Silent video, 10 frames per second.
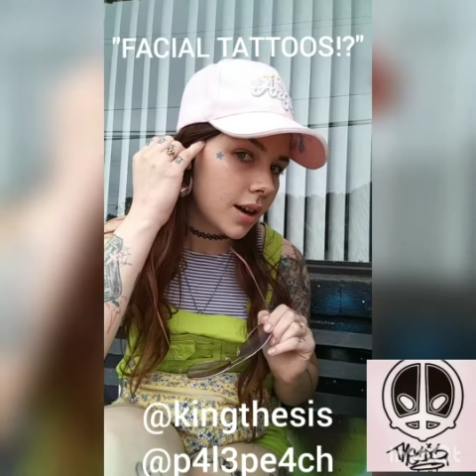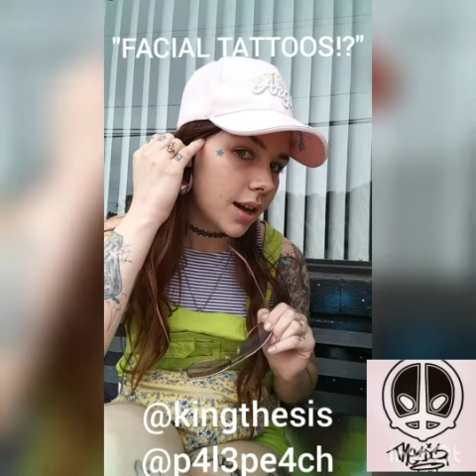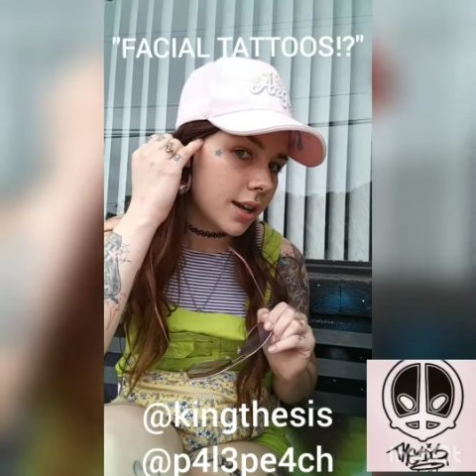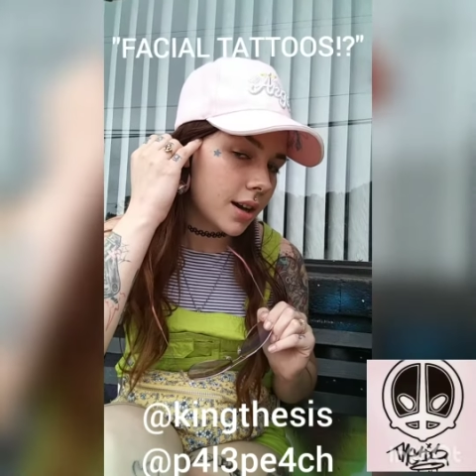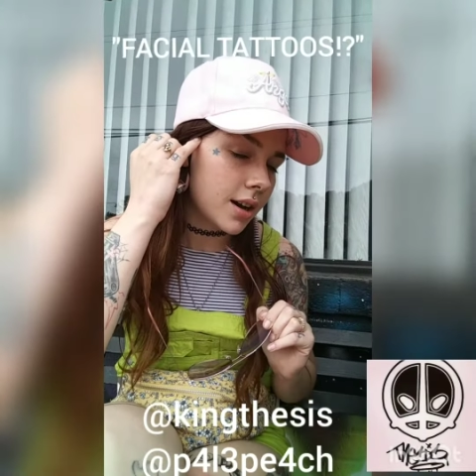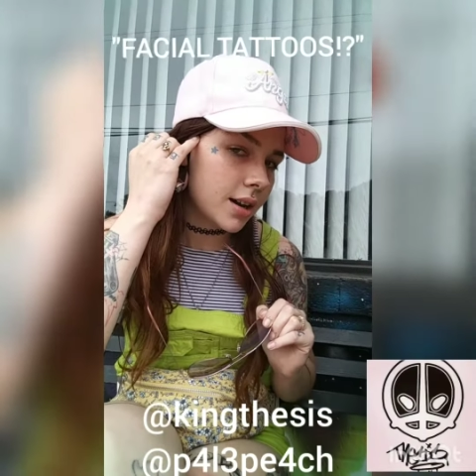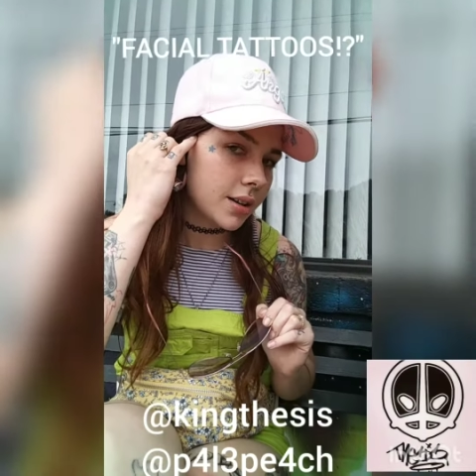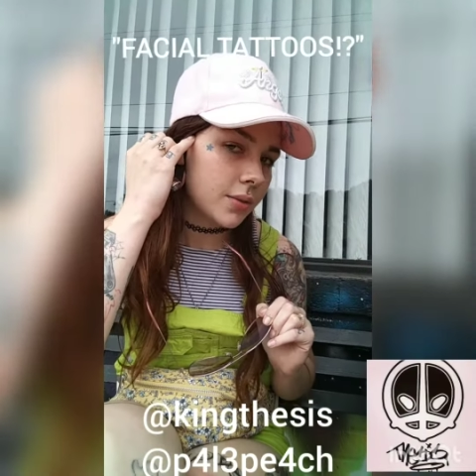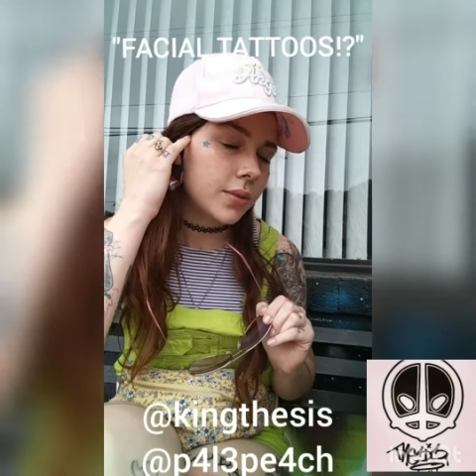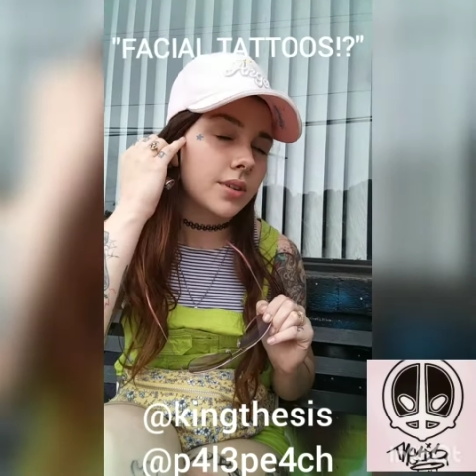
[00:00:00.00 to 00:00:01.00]
I
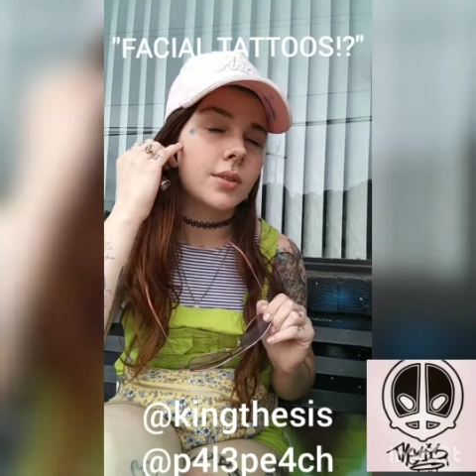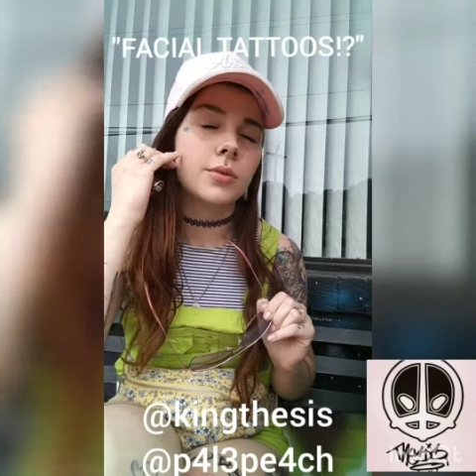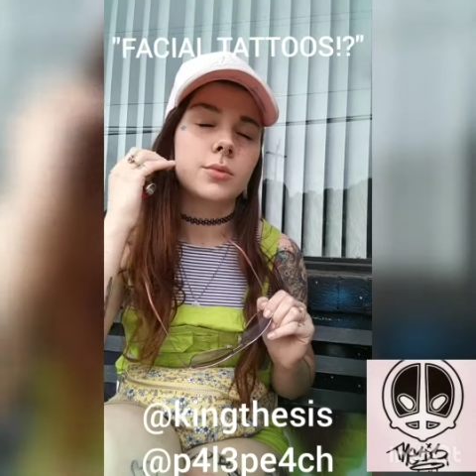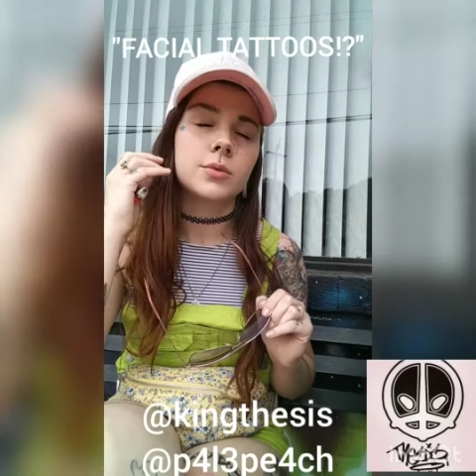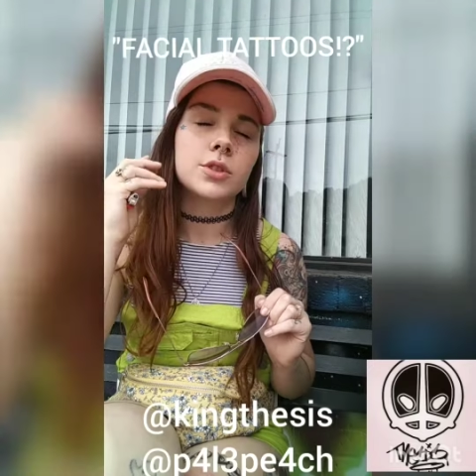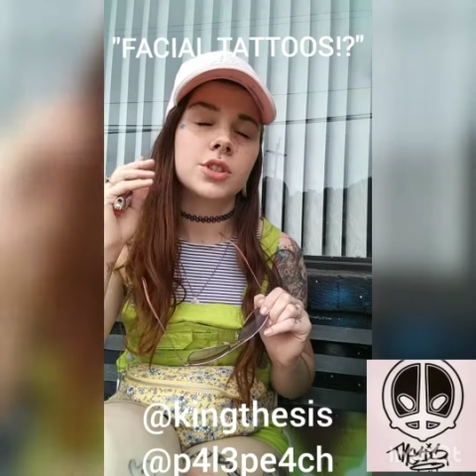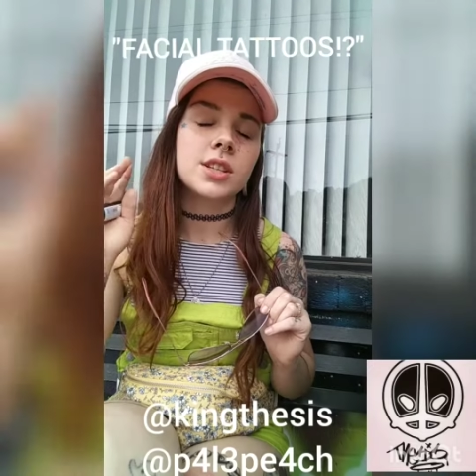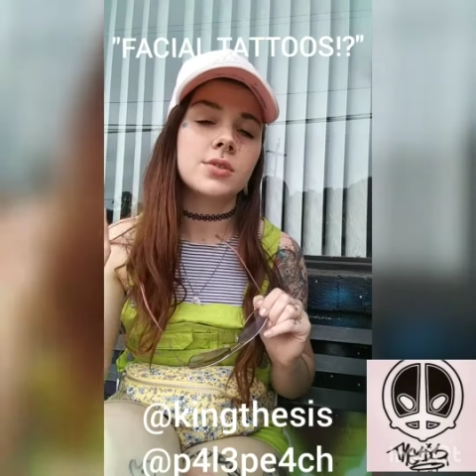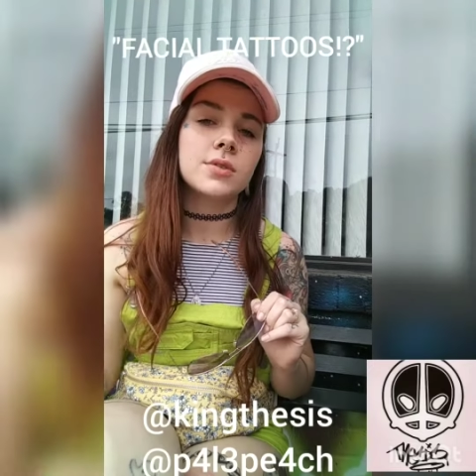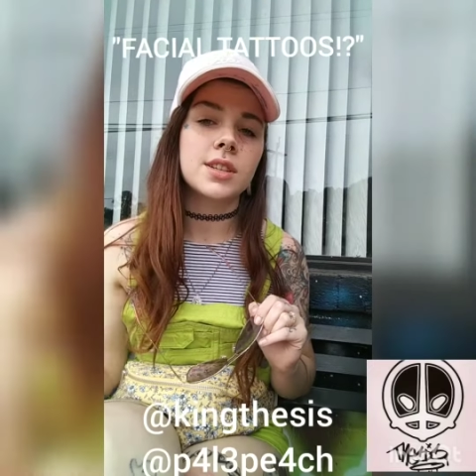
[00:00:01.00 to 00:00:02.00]
got
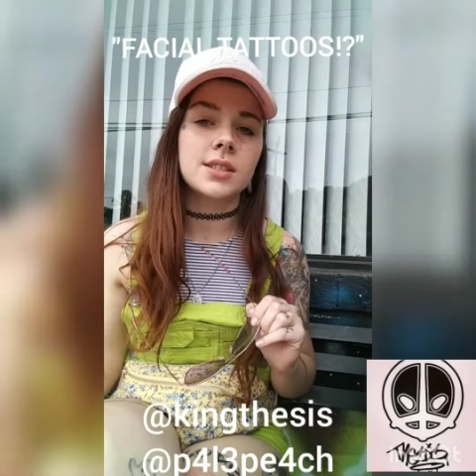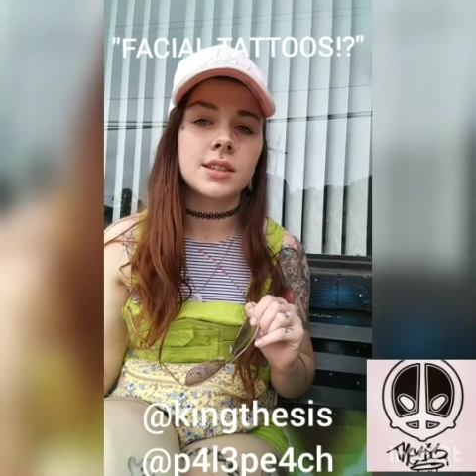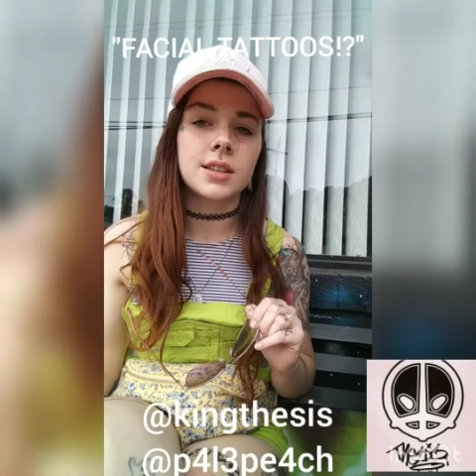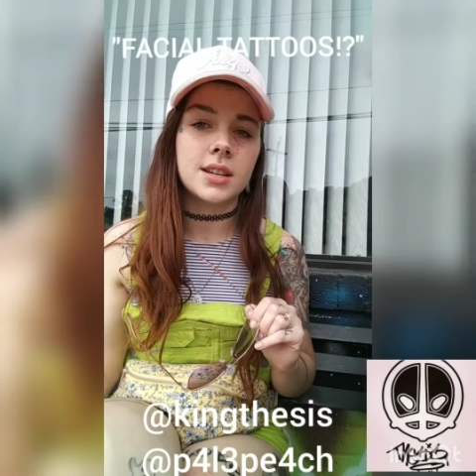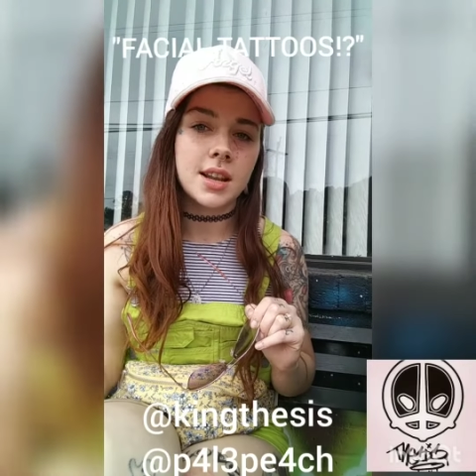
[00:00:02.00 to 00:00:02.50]
just recently.